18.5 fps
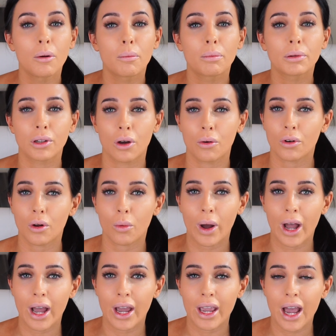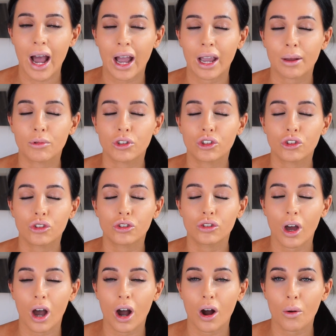blown away. I'm
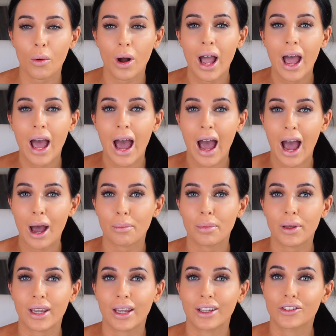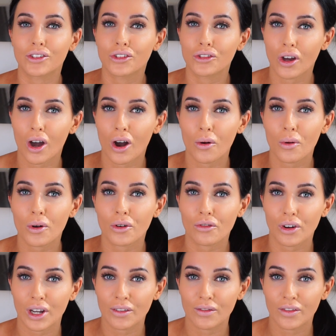so happy and so
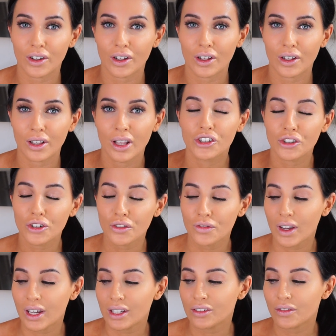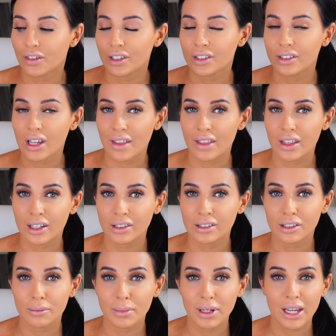grateful to Too Faced for sending
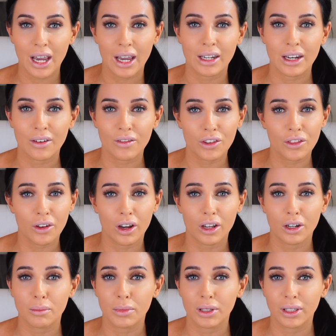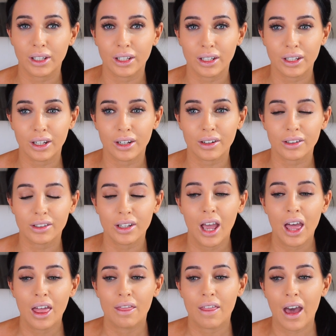this to me. I never thought in a million years
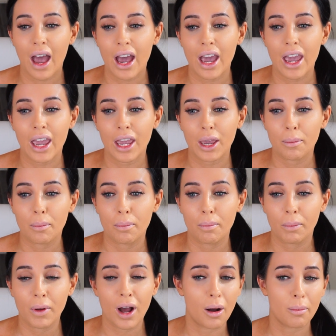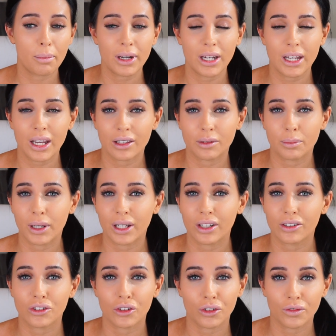that a company as big
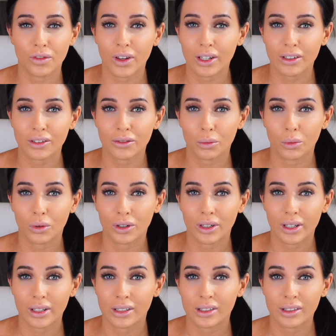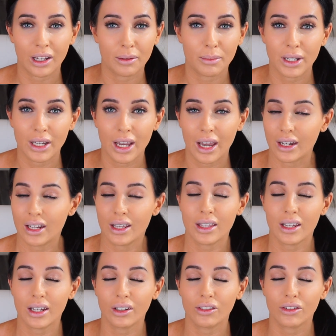as Too Faced would send me
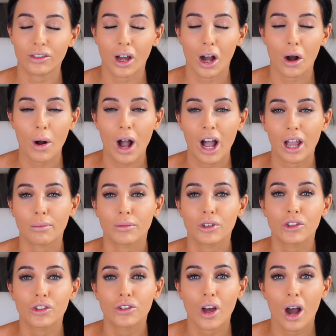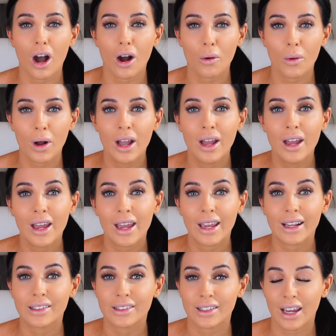anything, so I'm so
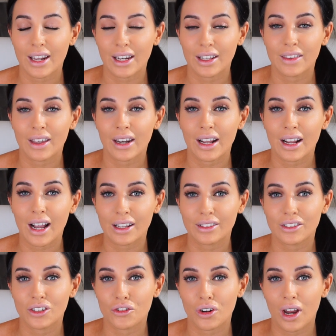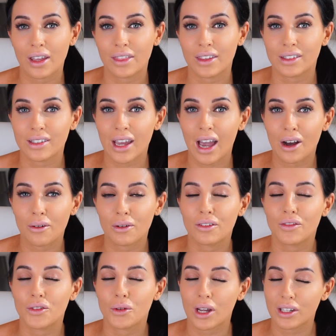excited that I got to try these
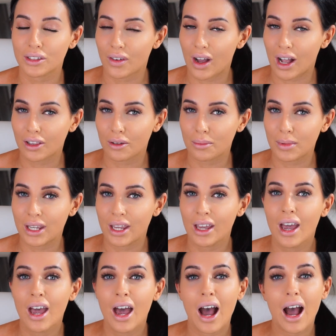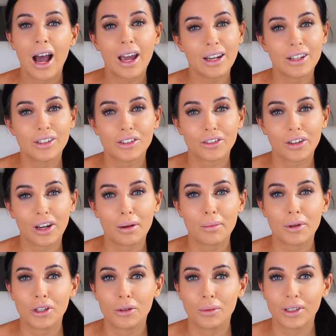out. If you guys follow me on
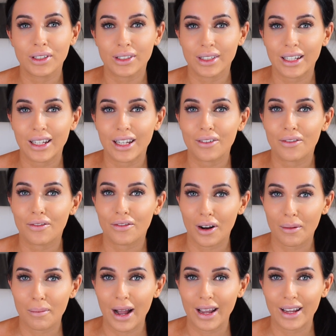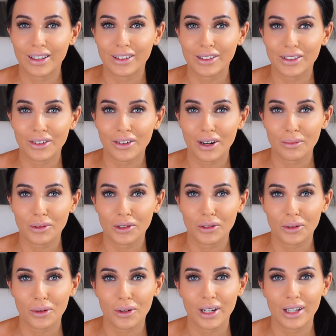Instagram, you will see from my Instagram
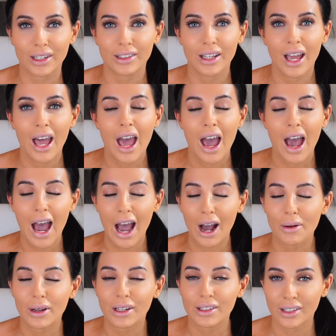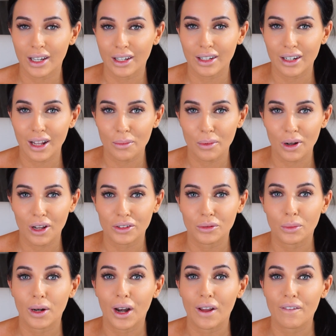stories how excited I was
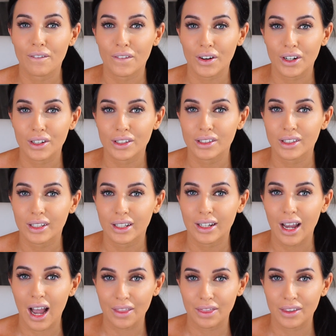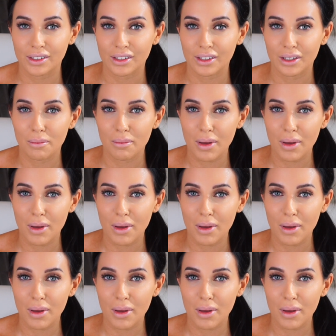when I first got this in the